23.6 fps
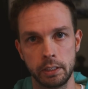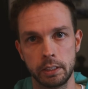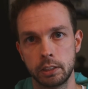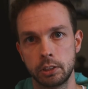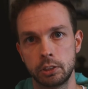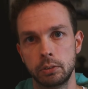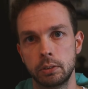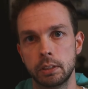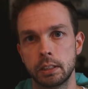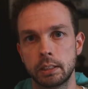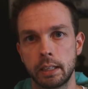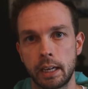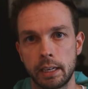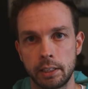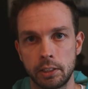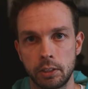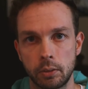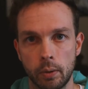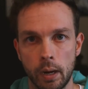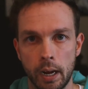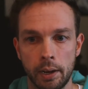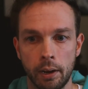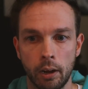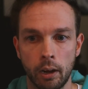is you decided to
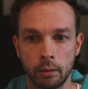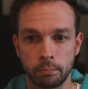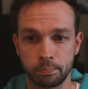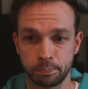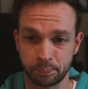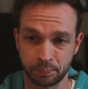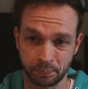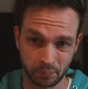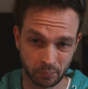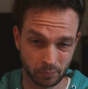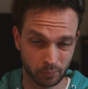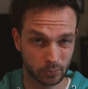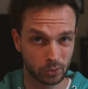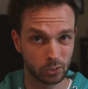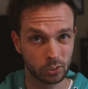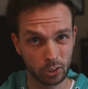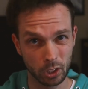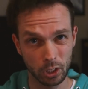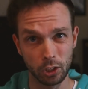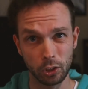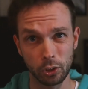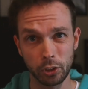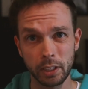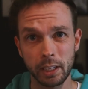write on.
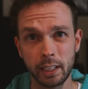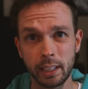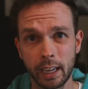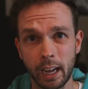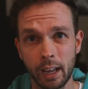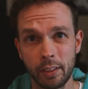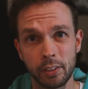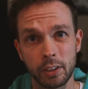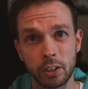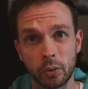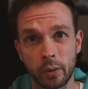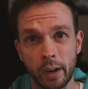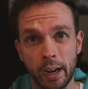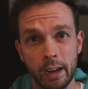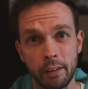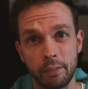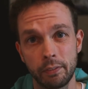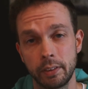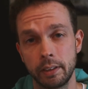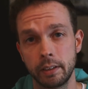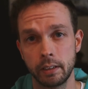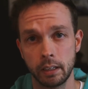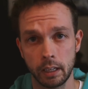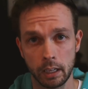Looking at the
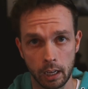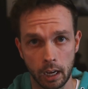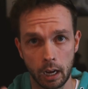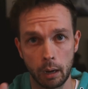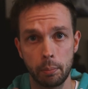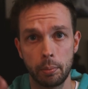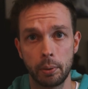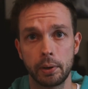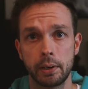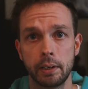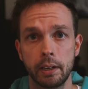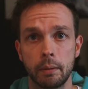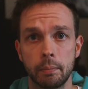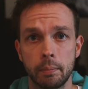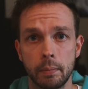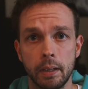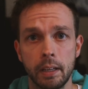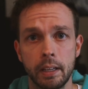graph, and I'll put it up